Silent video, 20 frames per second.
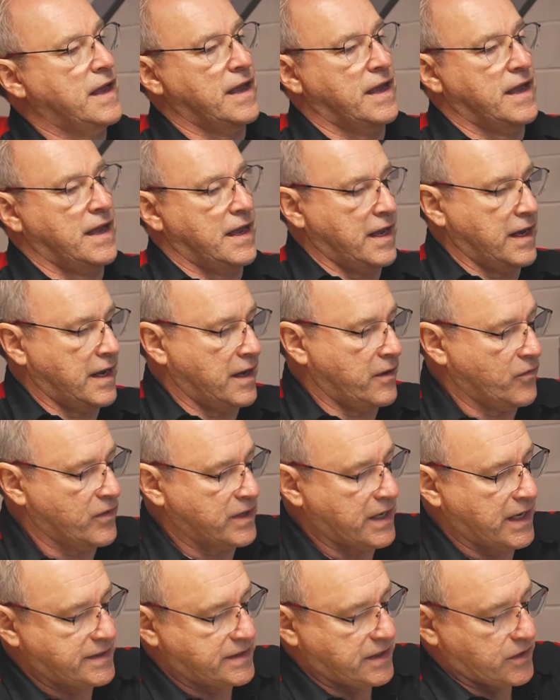And what
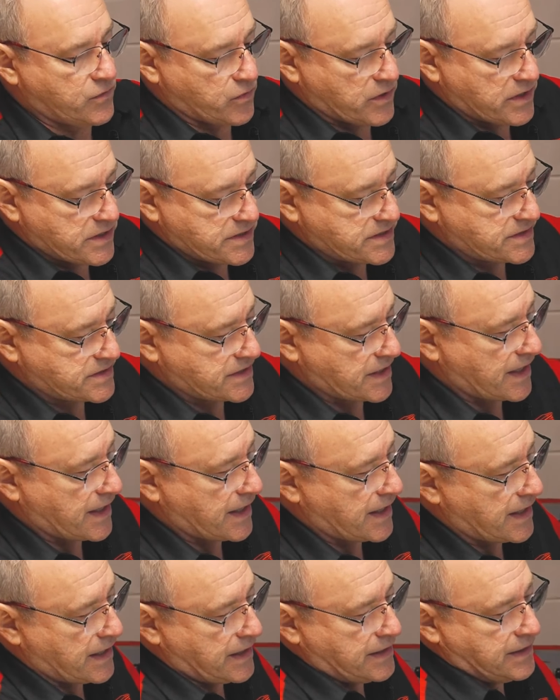I did was
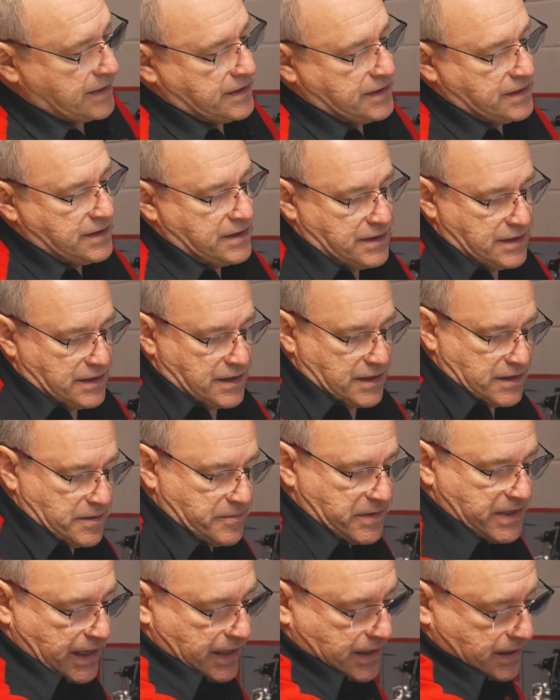
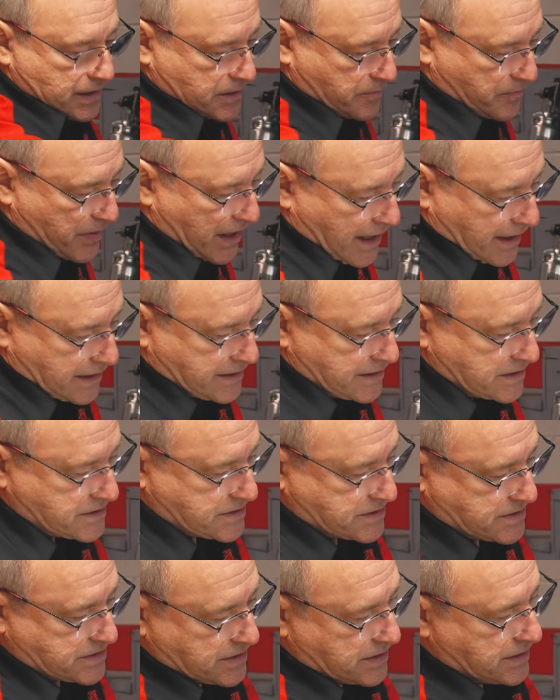eliminating the pockets,
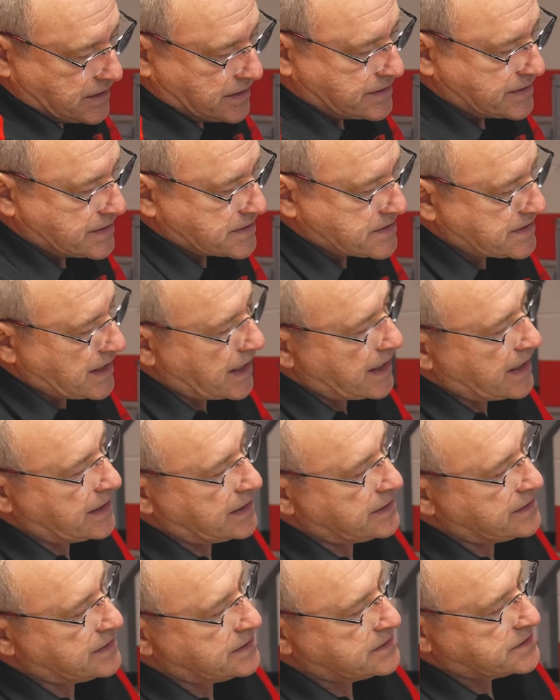
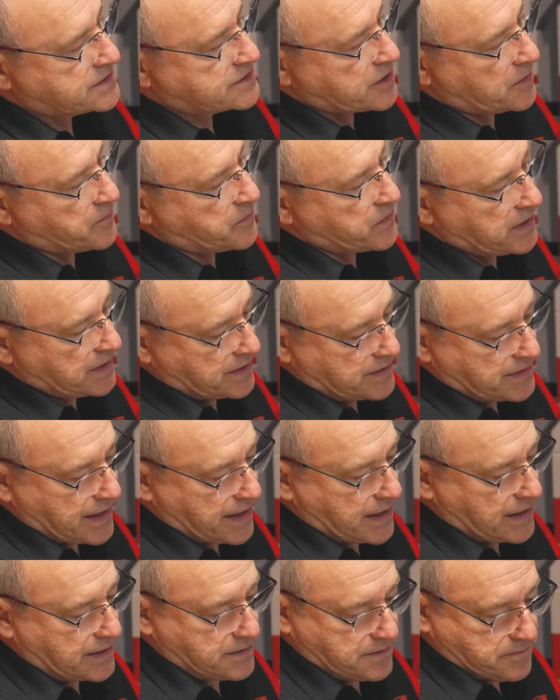designed something
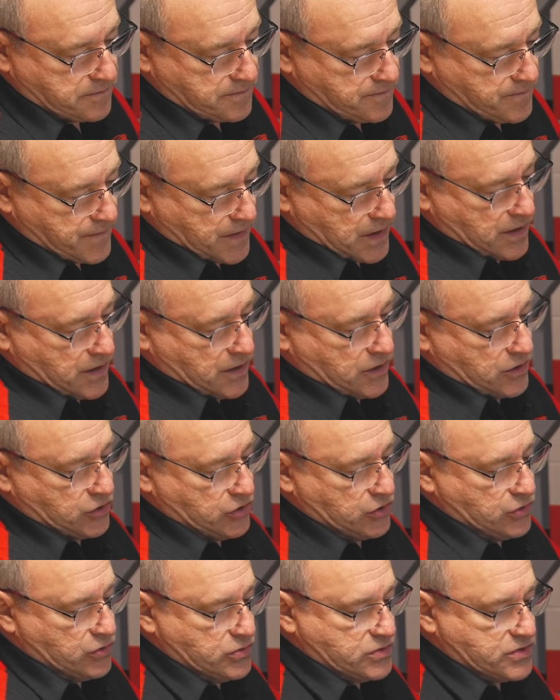that
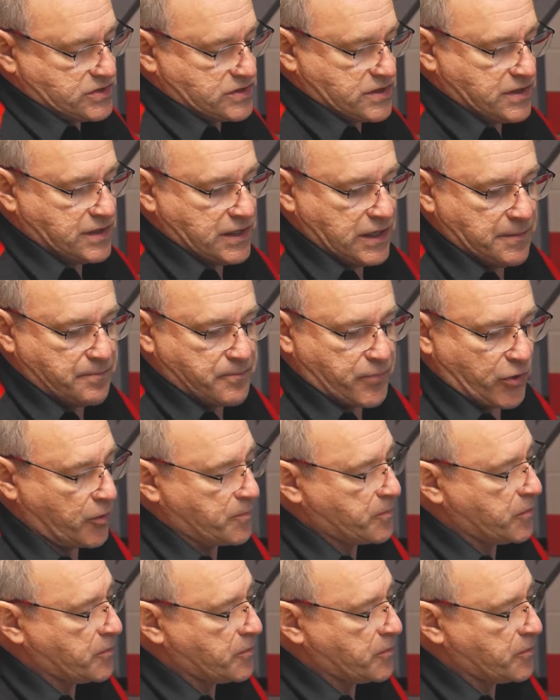used the purple